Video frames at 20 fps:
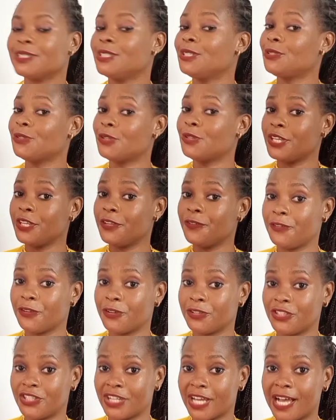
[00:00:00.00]
So if
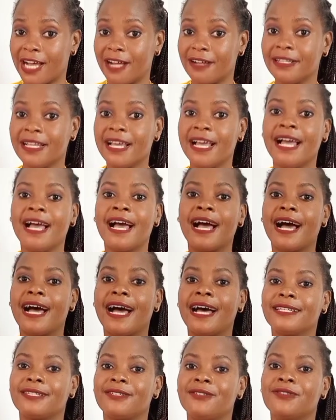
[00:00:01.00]
your child
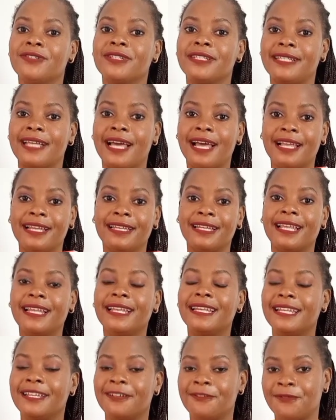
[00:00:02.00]
has not done
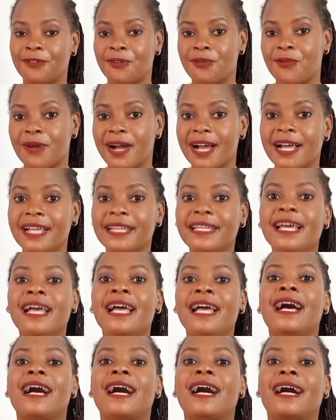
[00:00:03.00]
level 1,
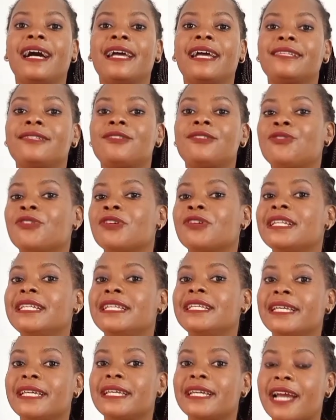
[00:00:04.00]
I
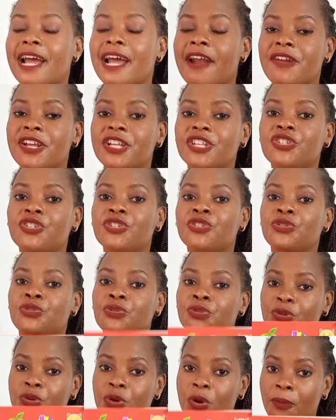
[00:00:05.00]
strongly encourage you to
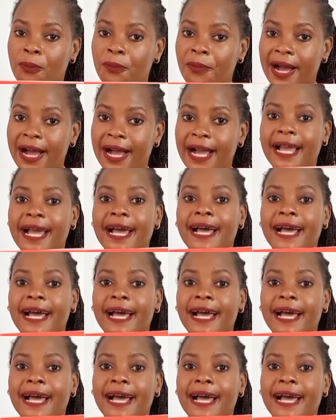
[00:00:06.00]
go back